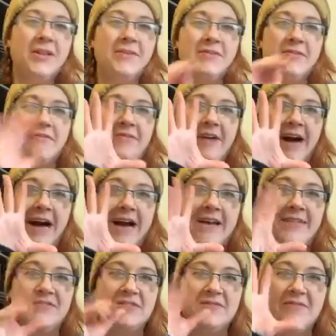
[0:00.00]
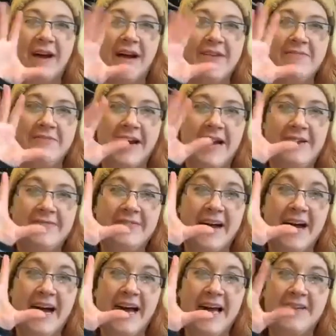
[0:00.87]
of the fives. 5, 5,
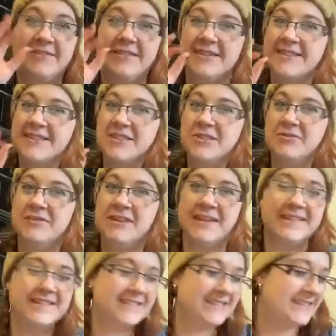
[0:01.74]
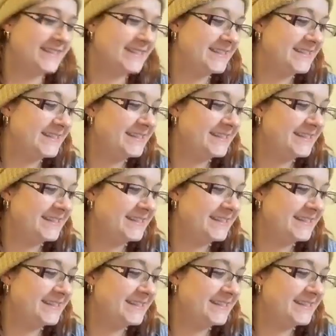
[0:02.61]
5. Let's do this.